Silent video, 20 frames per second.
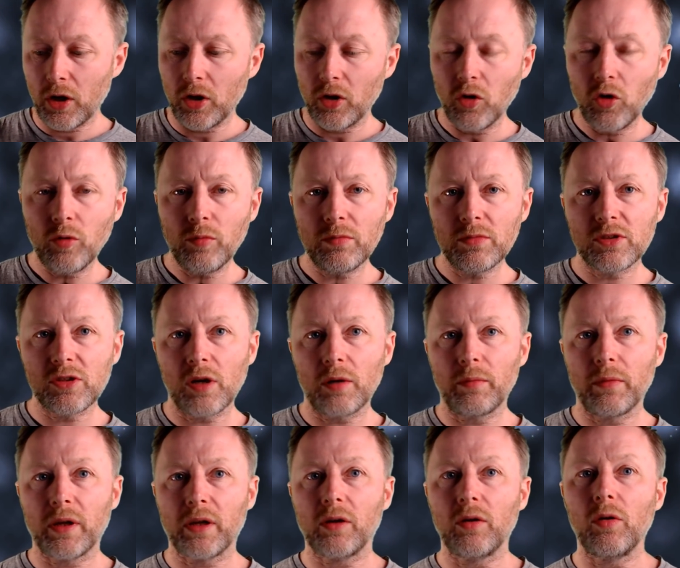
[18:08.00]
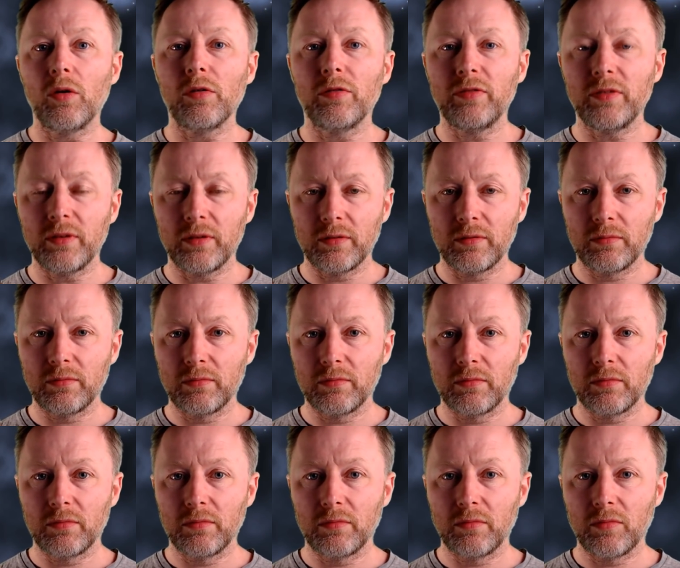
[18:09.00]
He opens up the coffin.
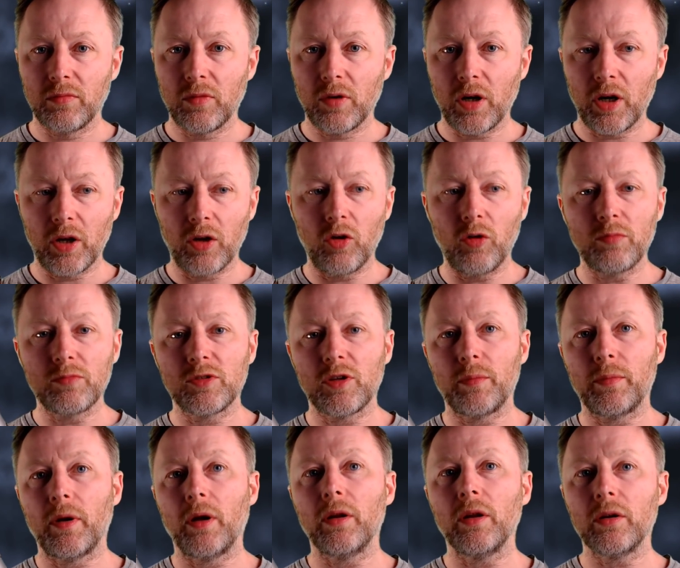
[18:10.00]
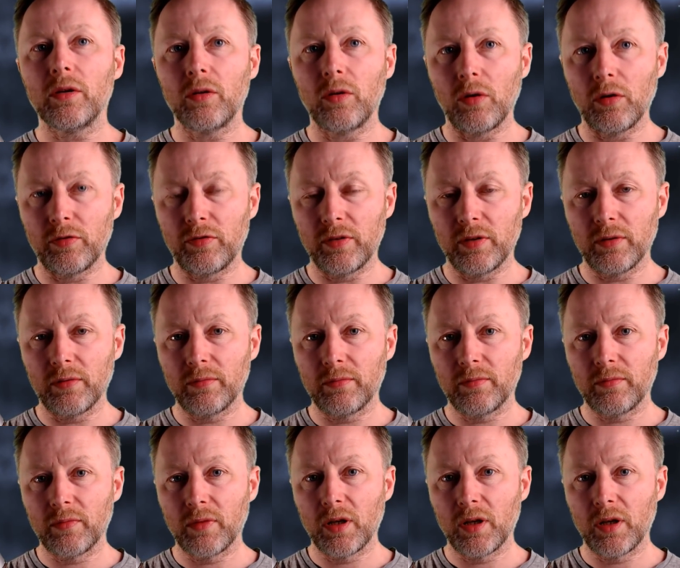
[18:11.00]
He opens up the other coffin.